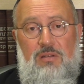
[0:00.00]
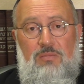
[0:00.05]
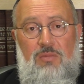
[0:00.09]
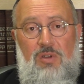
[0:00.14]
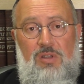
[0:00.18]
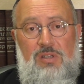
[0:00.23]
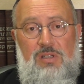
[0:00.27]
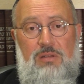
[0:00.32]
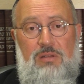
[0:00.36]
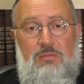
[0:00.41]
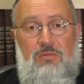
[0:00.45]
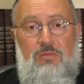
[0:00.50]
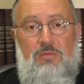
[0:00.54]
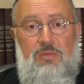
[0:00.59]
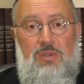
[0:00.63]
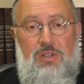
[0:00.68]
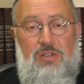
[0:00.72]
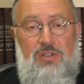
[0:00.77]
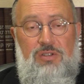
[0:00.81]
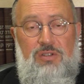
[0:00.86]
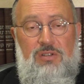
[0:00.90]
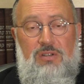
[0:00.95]
Muslim
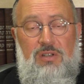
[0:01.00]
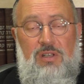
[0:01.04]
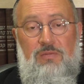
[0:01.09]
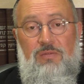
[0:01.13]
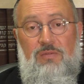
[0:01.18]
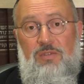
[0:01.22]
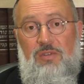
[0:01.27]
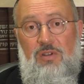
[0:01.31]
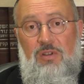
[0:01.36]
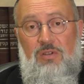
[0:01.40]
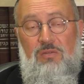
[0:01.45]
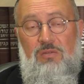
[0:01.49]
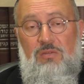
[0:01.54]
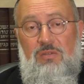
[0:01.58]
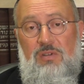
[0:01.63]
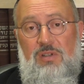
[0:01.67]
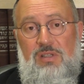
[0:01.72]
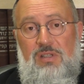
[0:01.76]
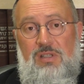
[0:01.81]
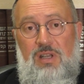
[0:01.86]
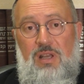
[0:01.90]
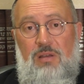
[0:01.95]
religion, even though
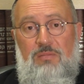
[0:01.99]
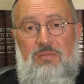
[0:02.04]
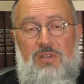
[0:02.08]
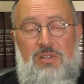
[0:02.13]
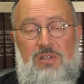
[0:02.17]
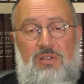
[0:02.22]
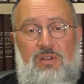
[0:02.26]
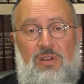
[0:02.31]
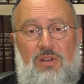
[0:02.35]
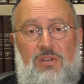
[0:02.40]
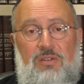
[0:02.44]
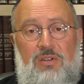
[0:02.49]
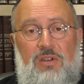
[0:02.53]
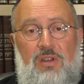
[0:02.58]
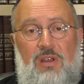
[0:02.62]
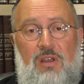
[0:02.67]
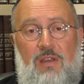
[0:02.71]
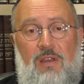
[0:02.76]
Islam does not